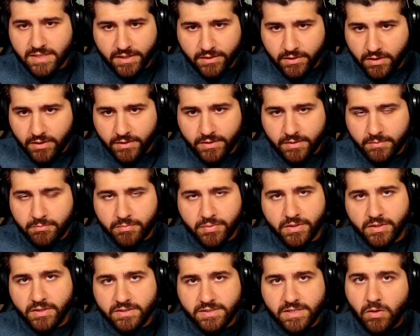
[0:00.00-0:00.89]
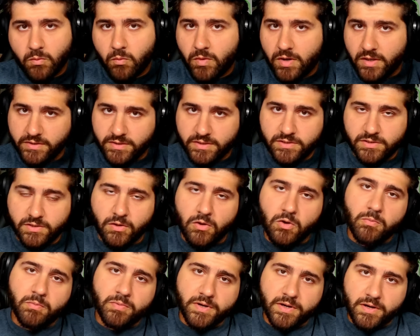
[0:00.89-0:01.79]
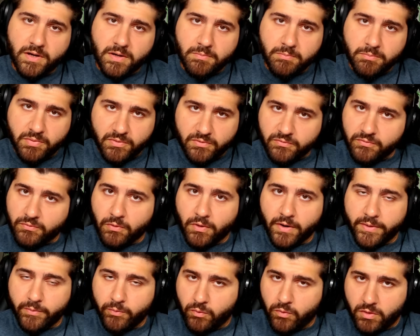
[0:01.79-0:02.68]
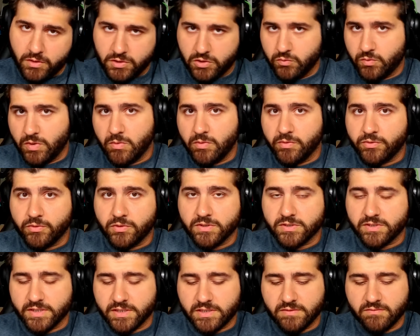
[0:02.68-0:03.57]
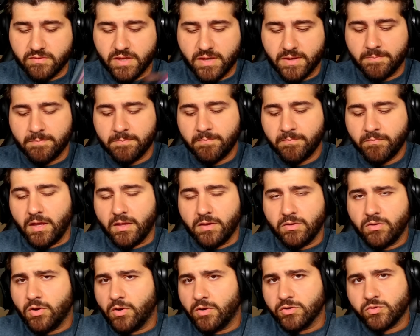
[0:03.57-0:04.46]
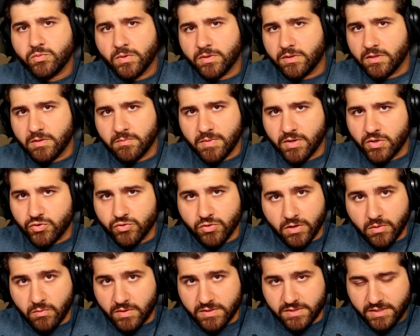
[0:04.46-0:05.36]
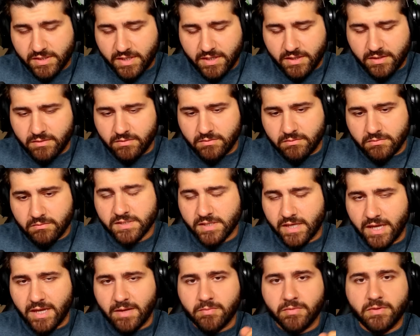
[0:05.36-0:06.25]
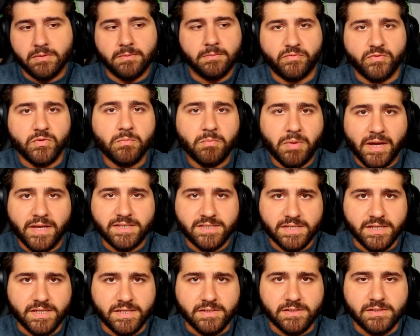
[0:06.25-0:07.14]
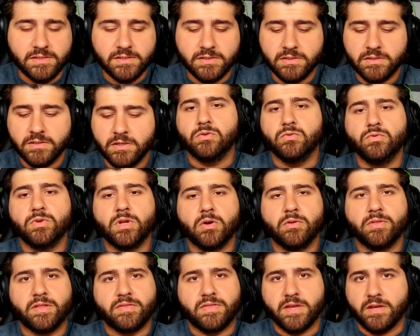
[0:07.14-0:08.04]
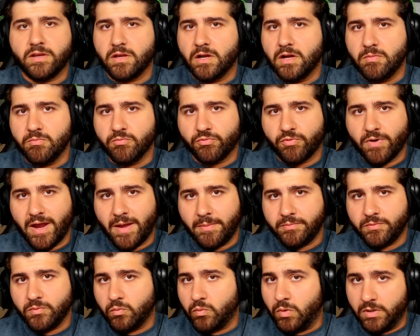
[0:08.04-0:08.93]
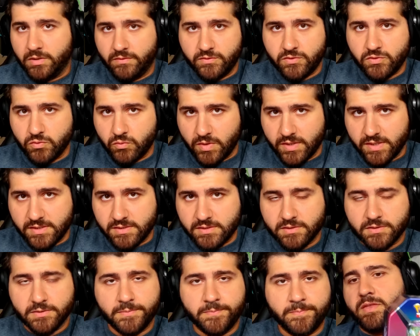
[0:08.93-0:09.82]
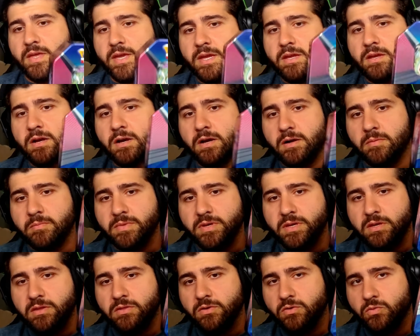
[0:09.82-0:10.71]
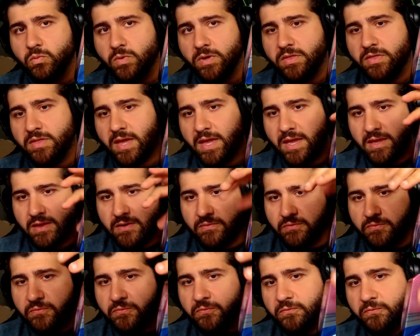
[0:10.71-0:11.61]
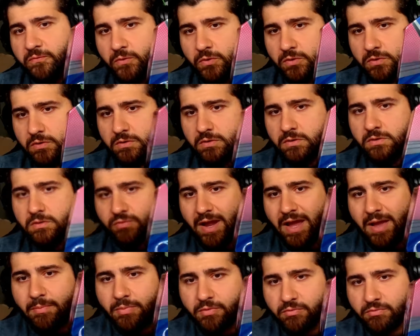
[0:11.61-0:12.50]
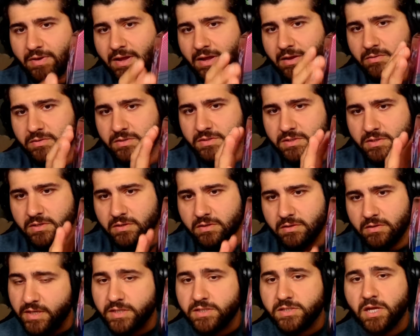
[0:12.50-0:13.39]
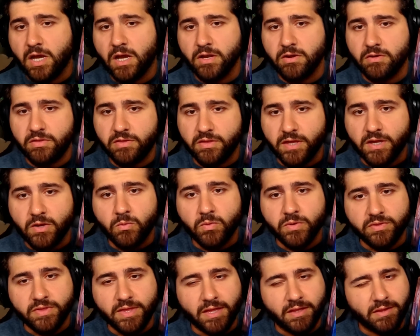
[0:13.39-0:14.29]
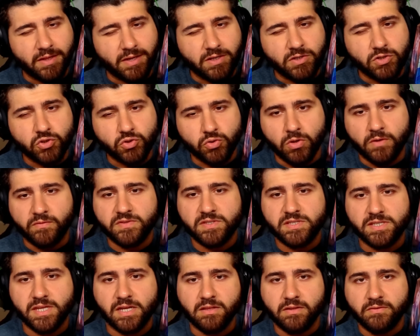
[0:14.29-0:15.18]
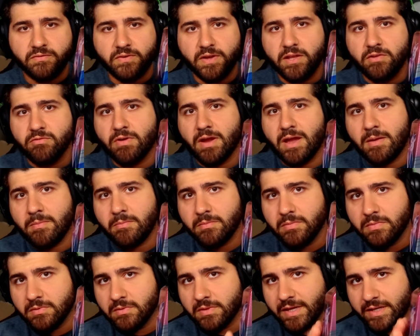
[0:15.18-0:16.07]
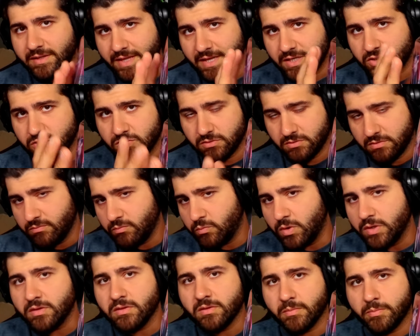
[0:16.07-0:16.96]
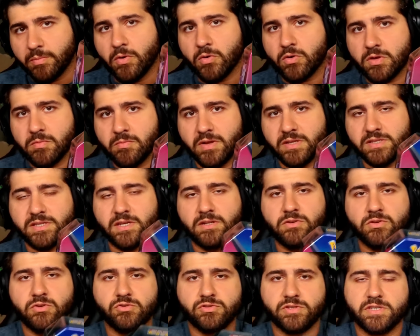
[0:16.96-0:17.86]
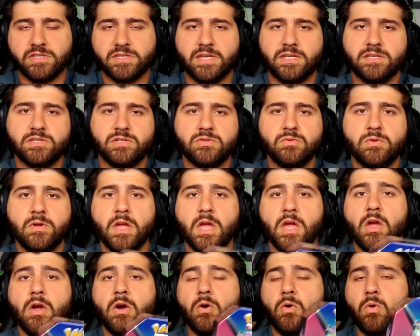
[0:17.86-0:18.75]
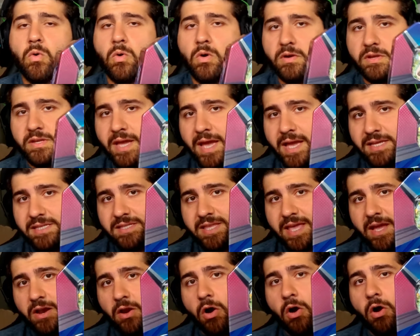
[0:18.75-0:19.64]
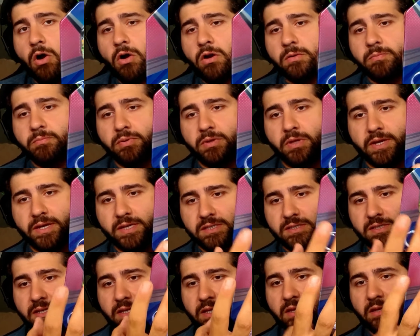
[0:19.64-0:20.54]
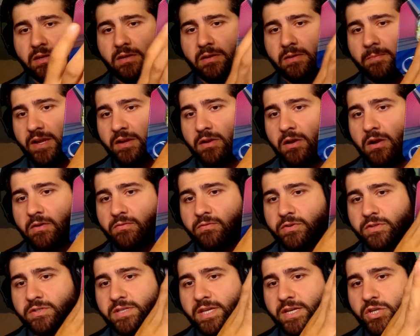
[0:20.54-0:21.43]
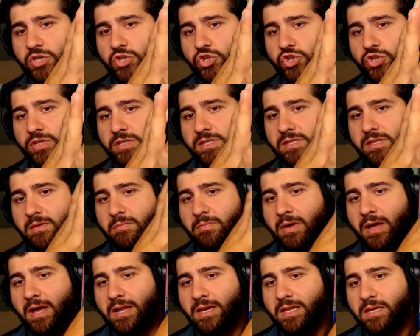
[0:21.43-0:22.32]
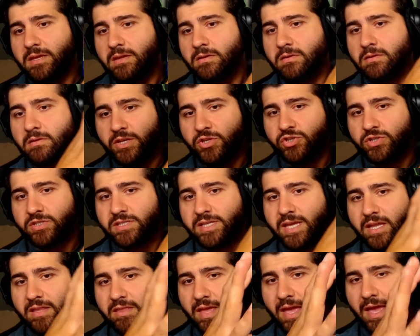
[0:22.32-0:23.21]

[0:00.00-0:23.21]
not on it because I wanted to open it up before I walked away with all 6 of them. And, I just wanted to make sure I wasn't getting scammed. If you buy tins, you know that they come wrapped one of 2 ways. They come either with a full wrap around the entire thing with that, like, soft cellophane wrap, like that's what the Pokemon Center usually sends you, or it has that hard plastic that covers like just the body, like just like